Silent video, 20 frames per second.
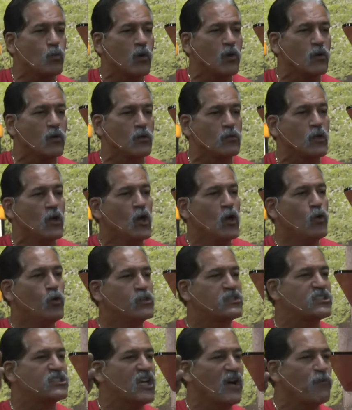world
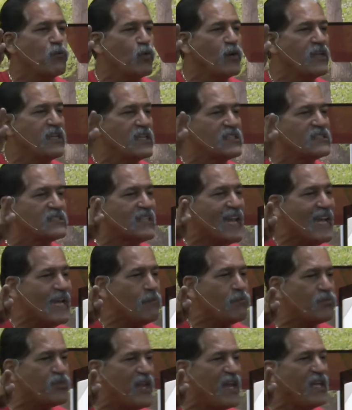who's suffering the
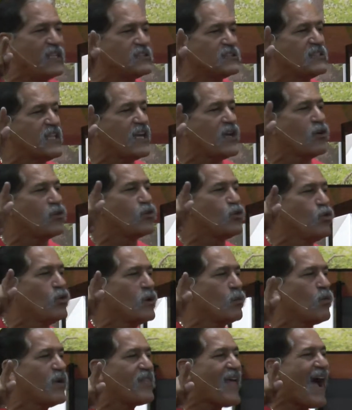same things that are doing
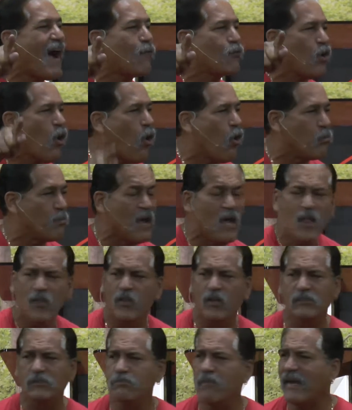it without hope.
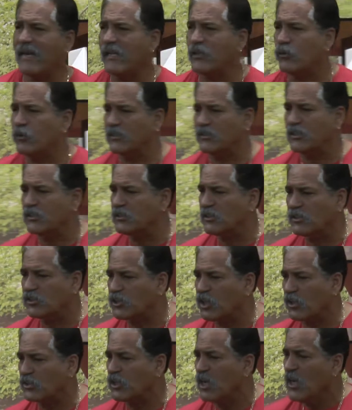There's many Christians in
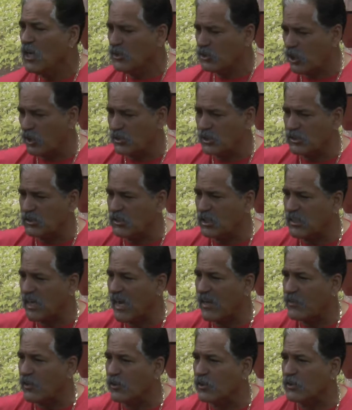church, churches
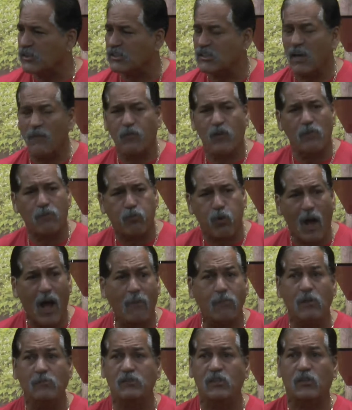today that are suffering
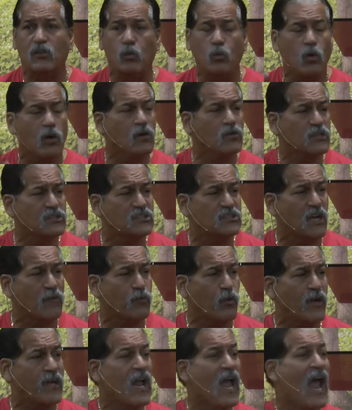problems that the world is
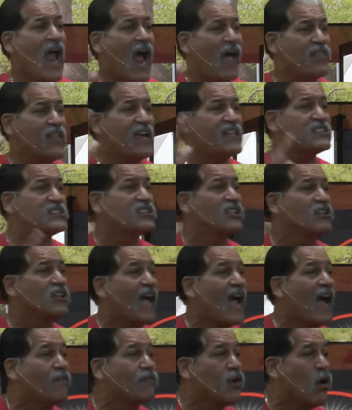suffering, and they still
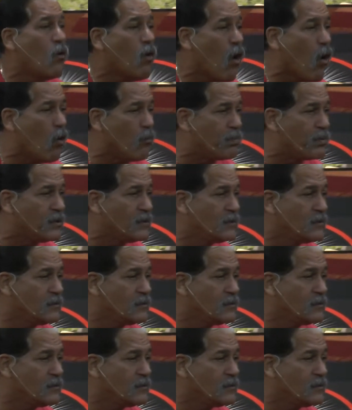have no hope.